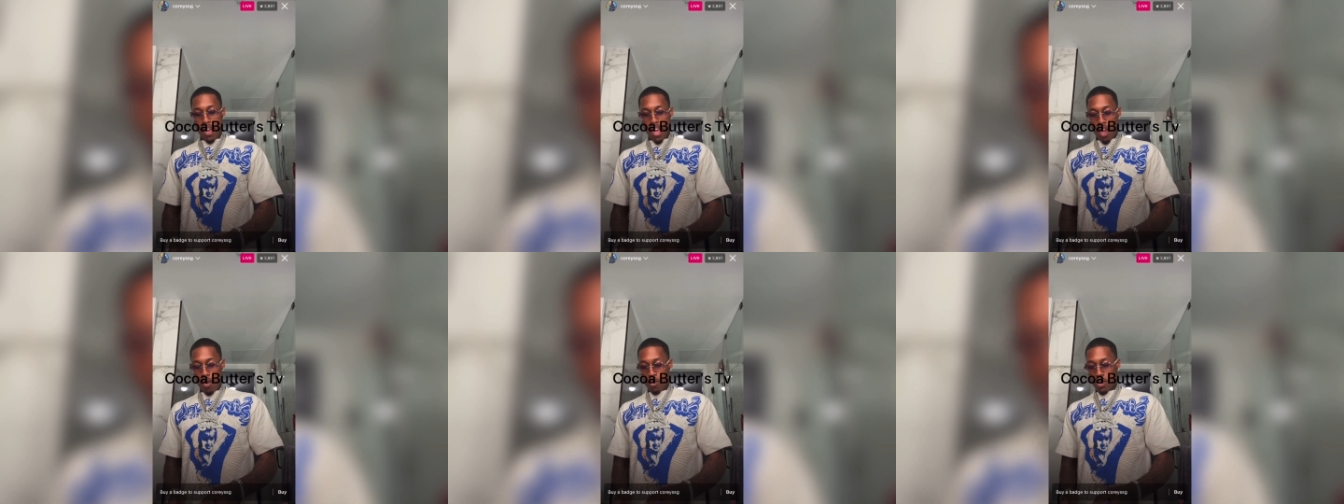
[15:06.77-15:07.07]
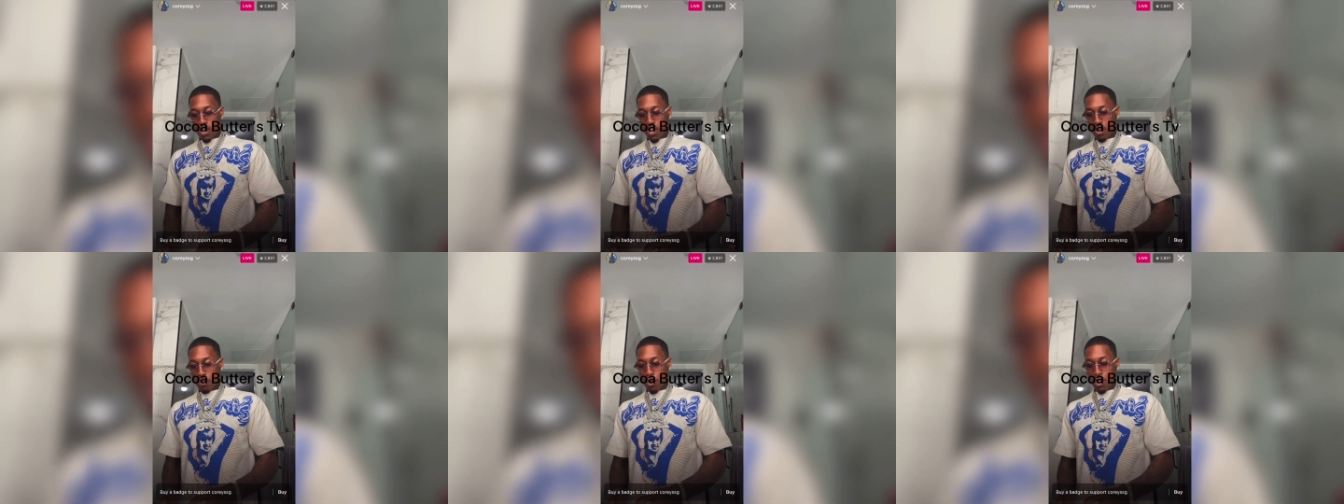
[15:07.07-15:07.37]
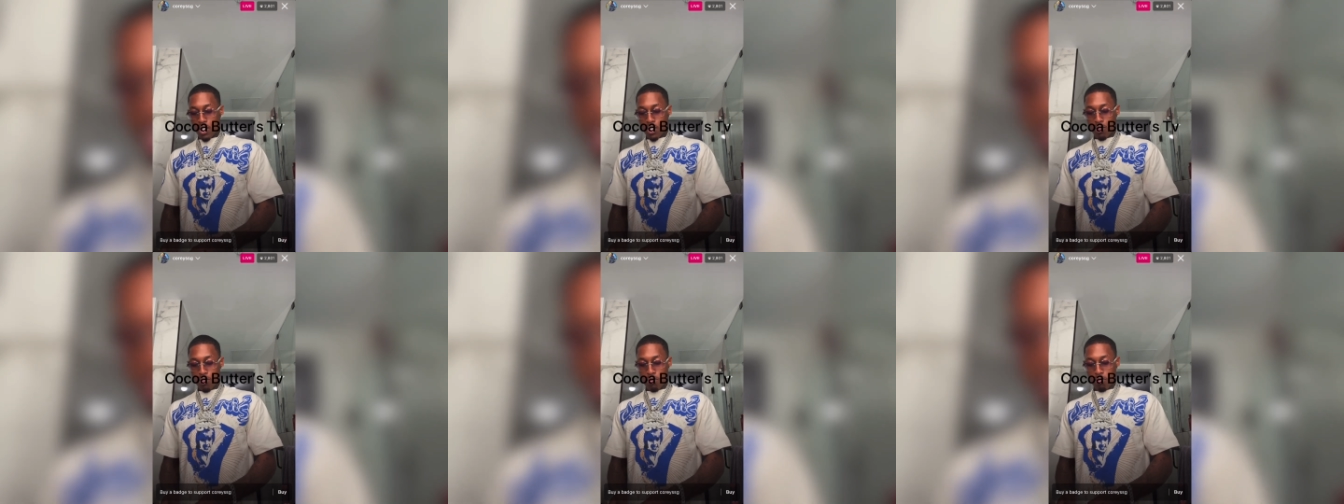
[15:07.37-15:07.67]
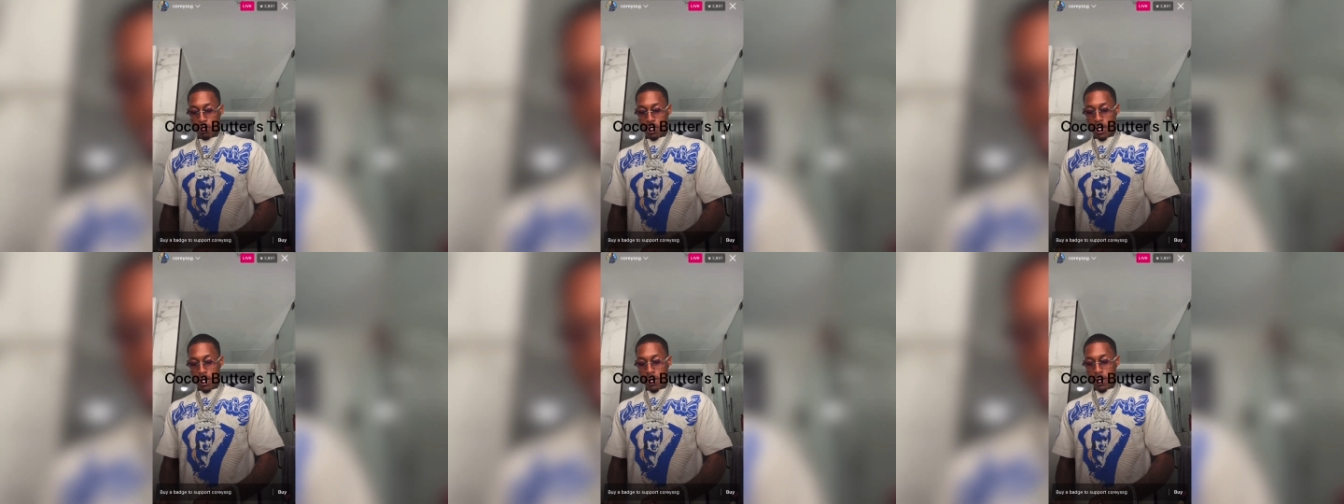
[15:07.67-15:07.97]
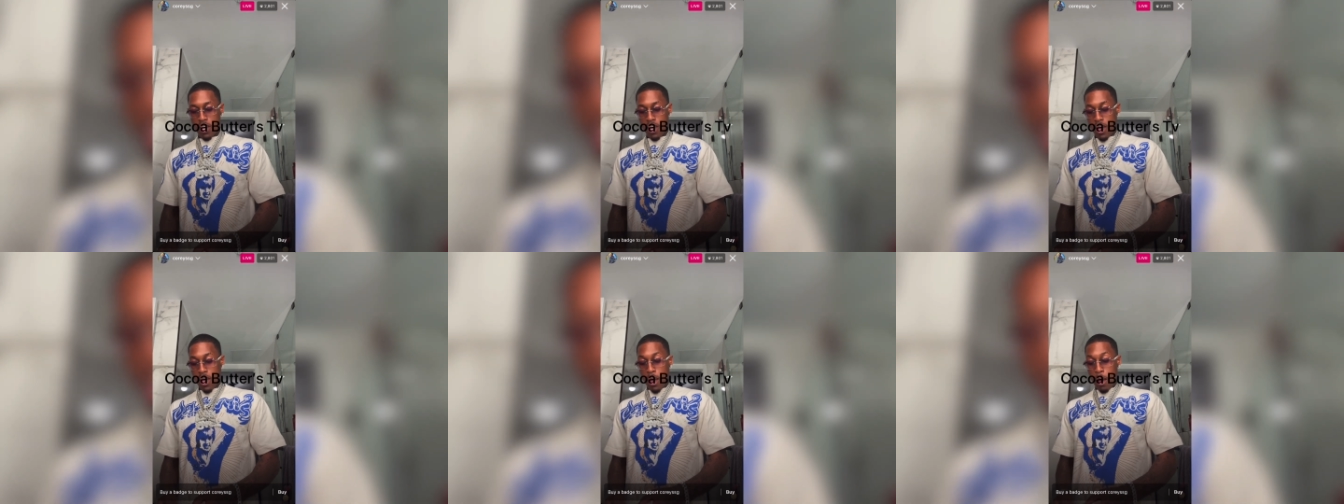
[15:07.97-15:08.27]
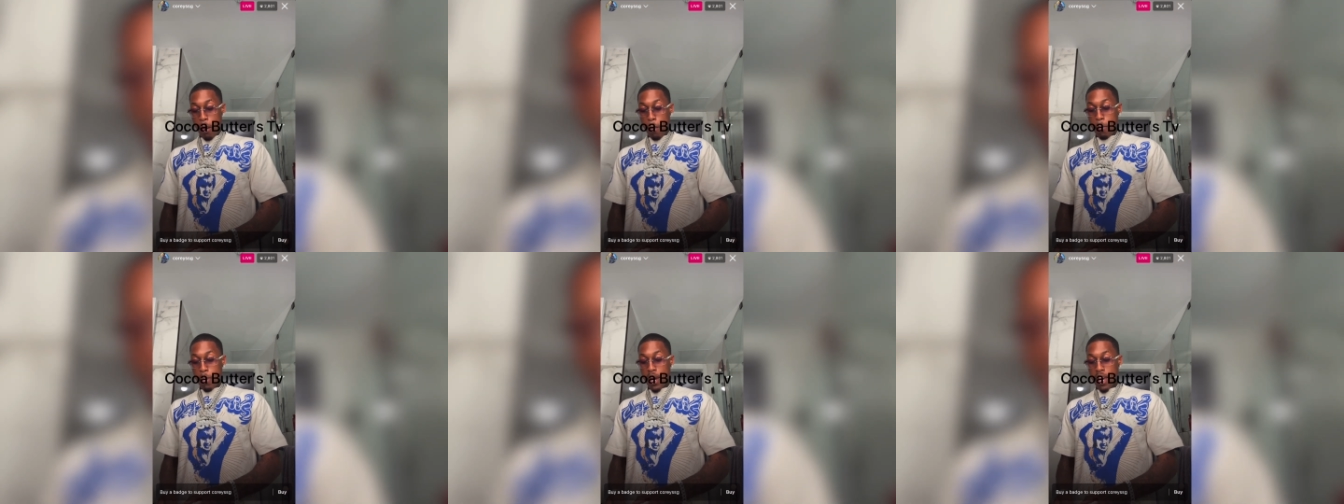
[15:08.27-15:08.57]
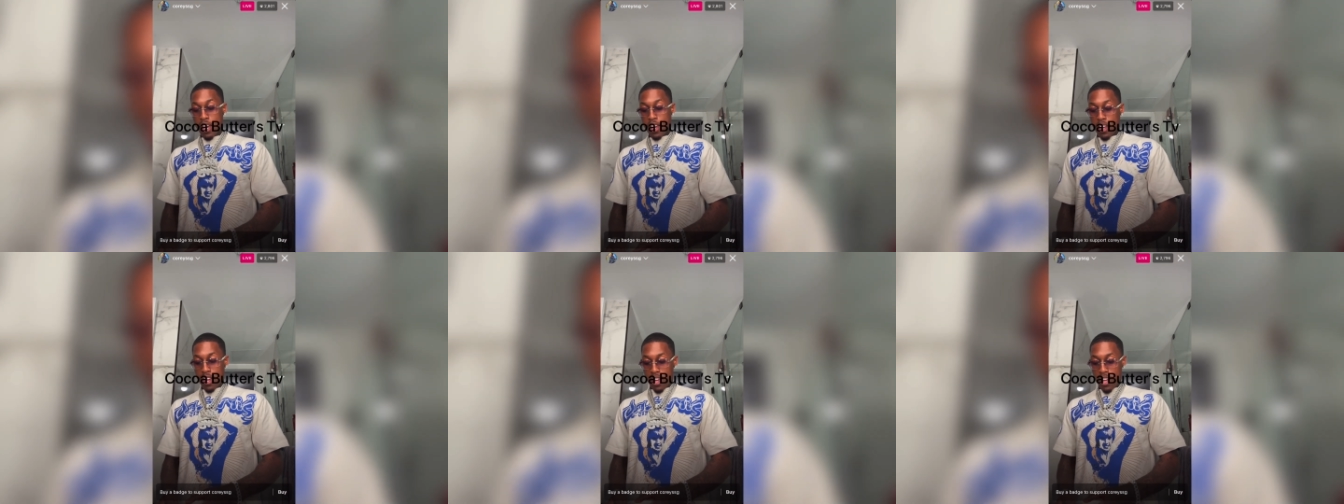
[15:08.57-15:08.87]
when another person do some shit. But
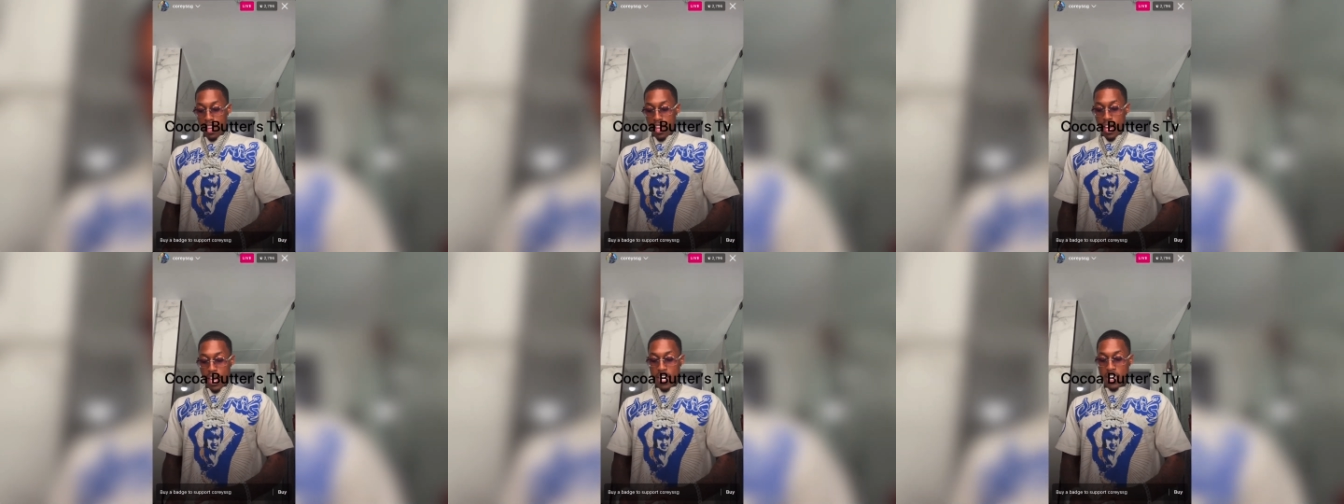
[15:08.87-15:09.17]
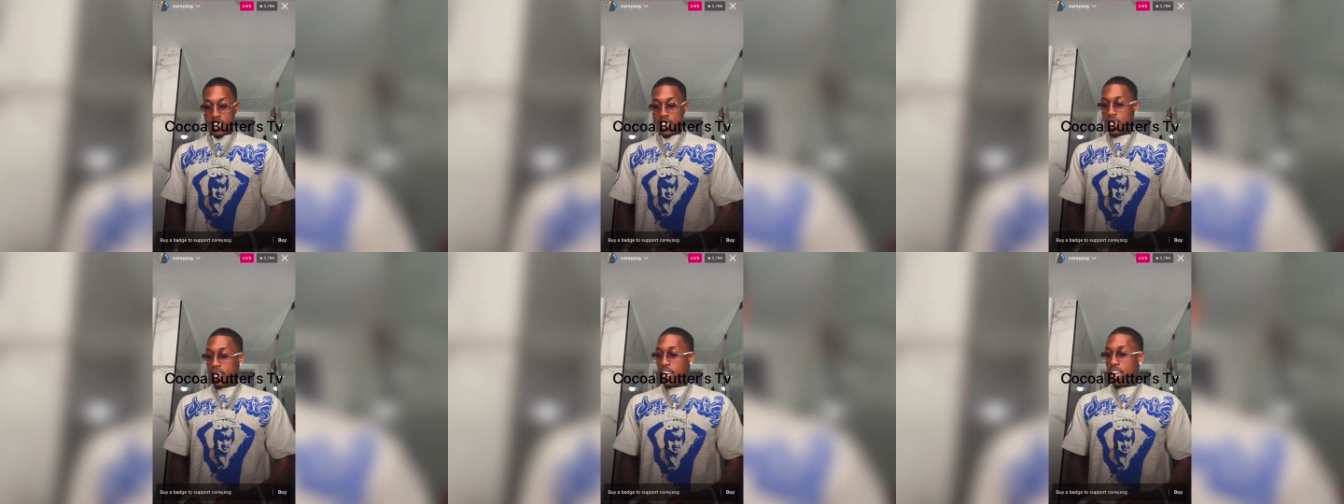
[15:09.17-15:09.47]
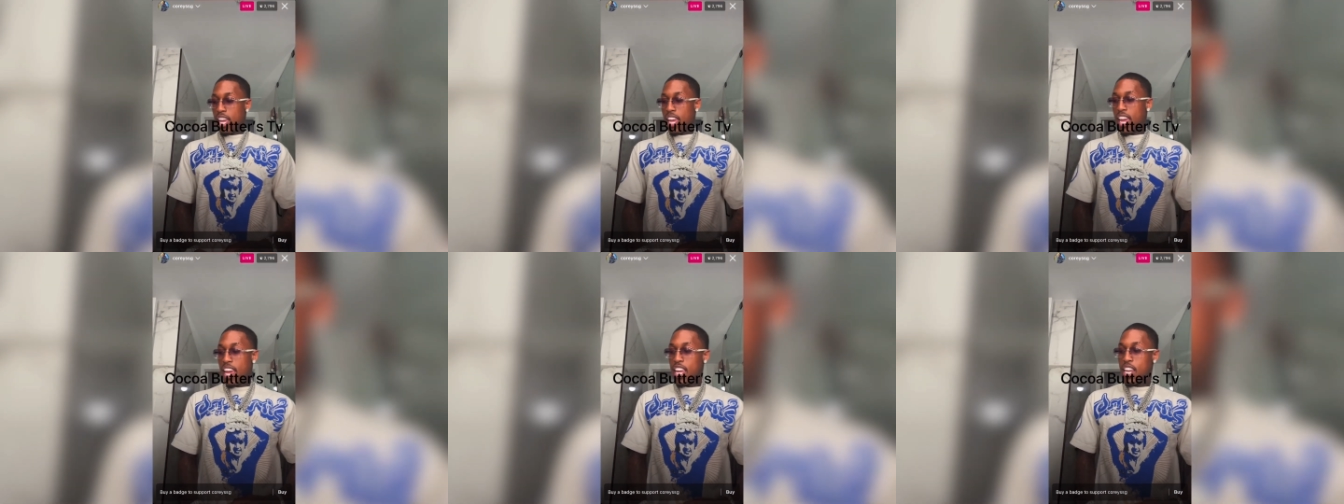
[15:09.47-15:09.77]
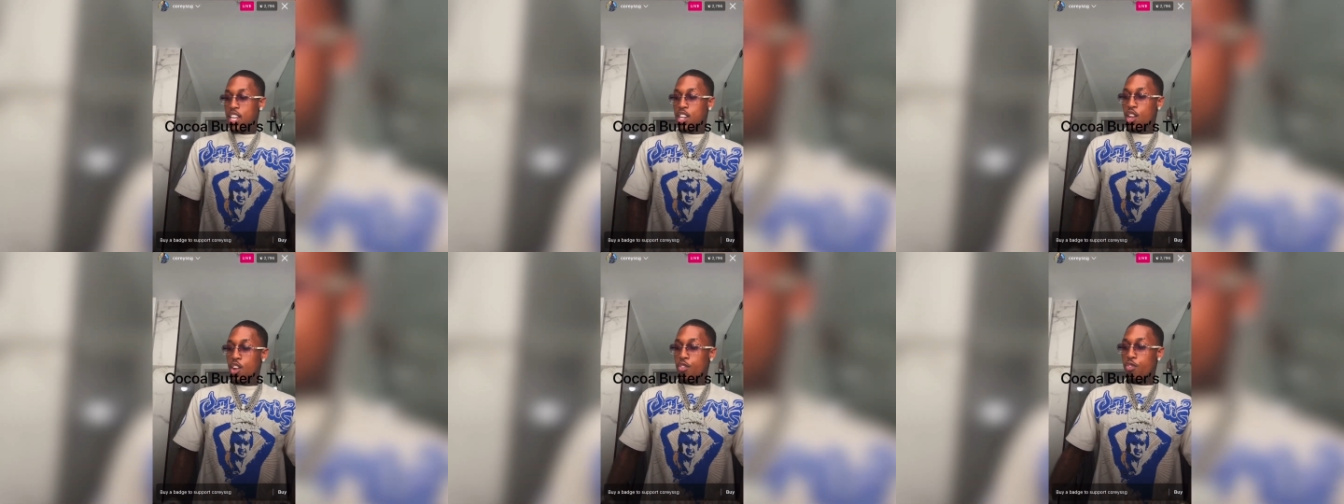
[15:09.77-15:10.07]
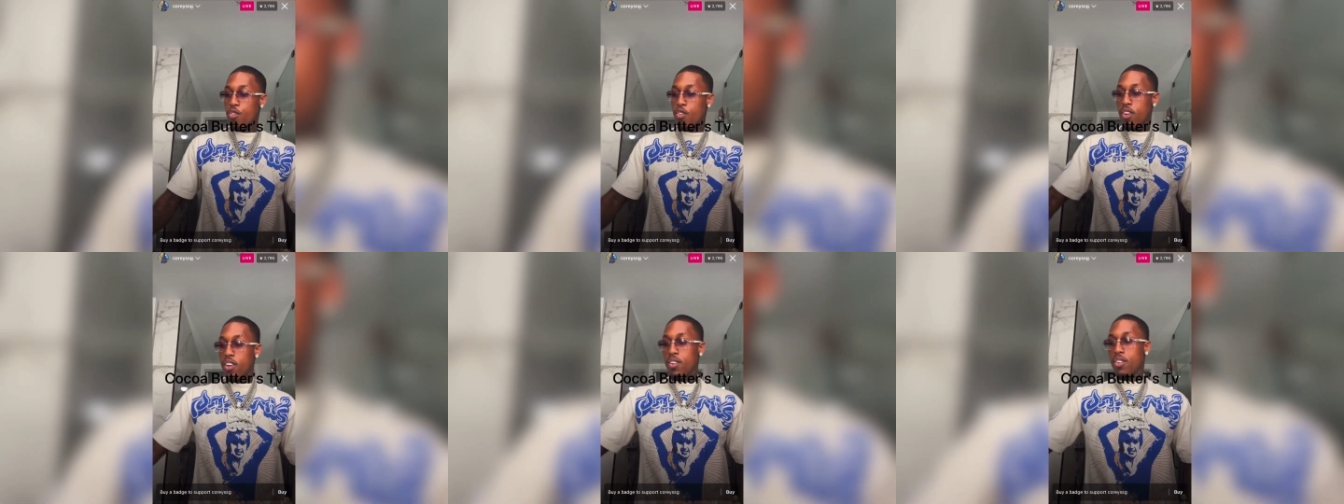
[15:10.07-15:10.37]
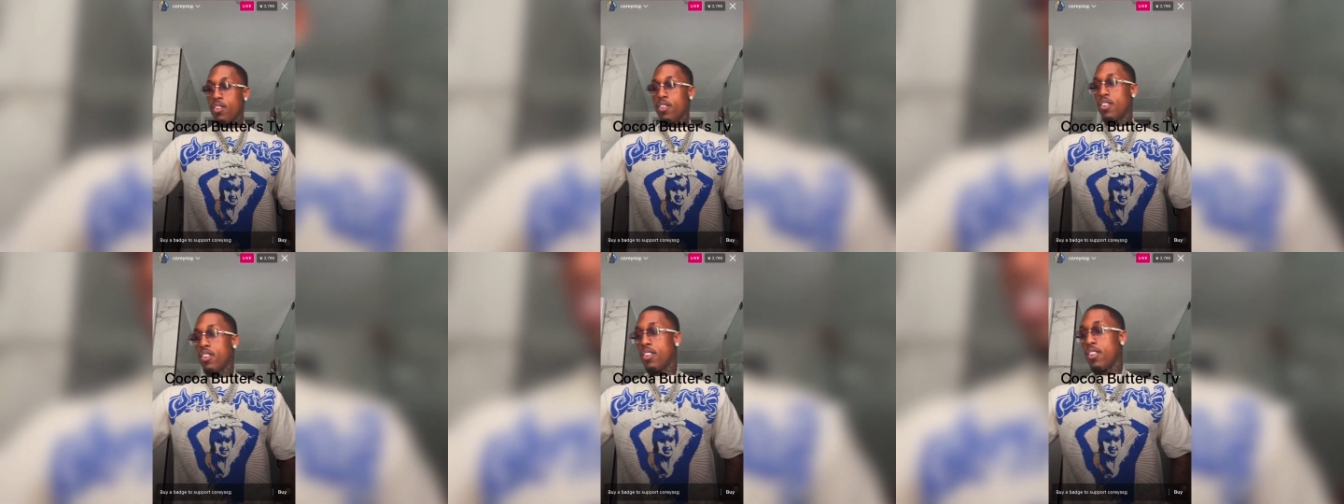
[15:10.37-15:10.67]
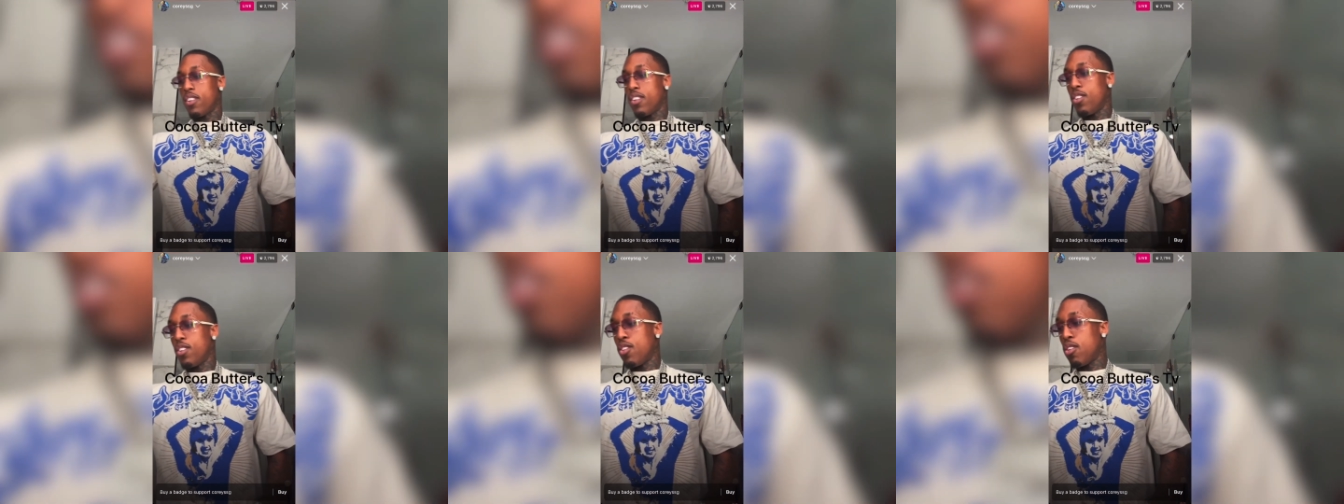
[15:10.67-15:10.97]
it's it, it hit different
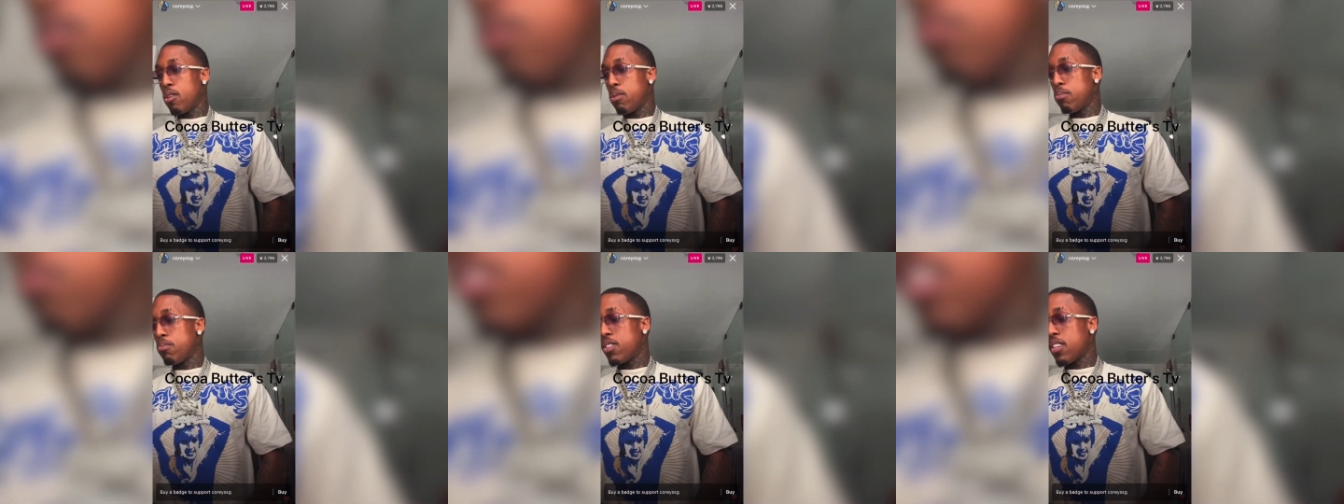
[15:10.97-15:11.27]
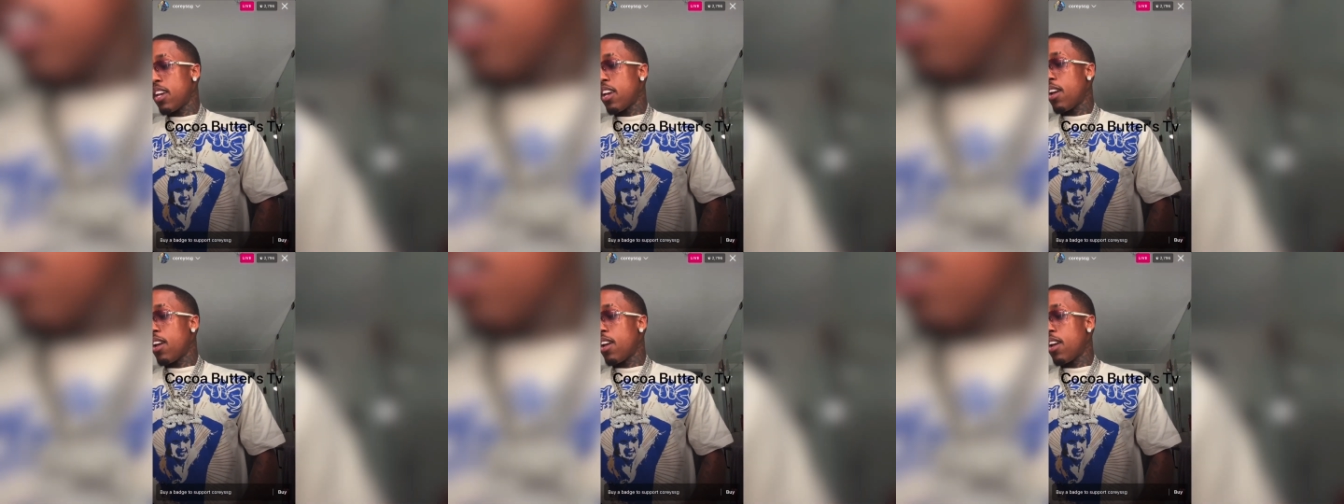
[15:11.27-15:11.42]
you know what I'm saying?